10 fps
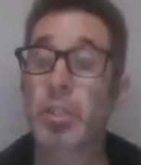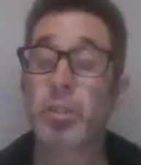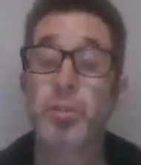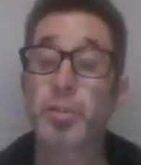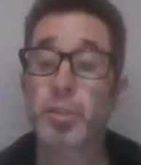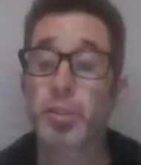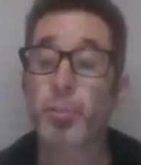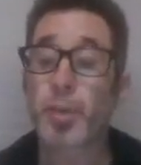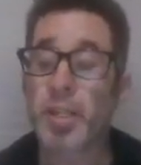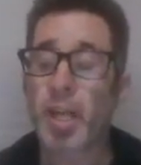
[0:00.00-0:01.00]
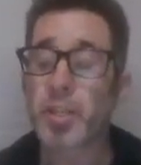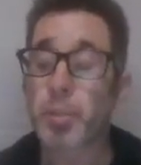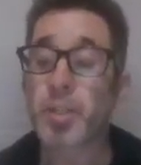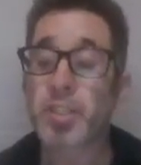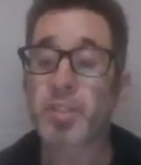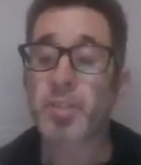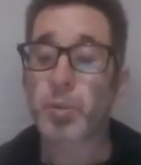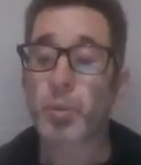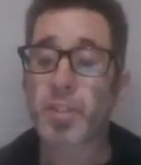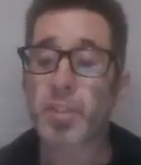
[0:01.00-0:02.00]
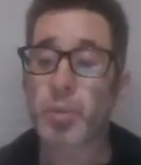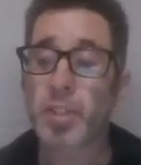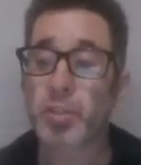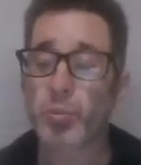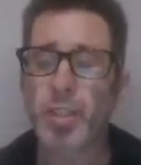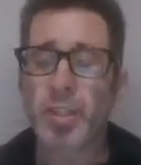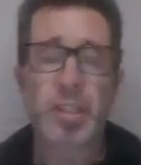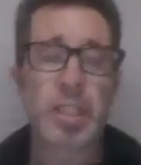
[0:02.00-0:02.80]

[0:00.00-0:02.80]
nutrient depletion in the soil is real.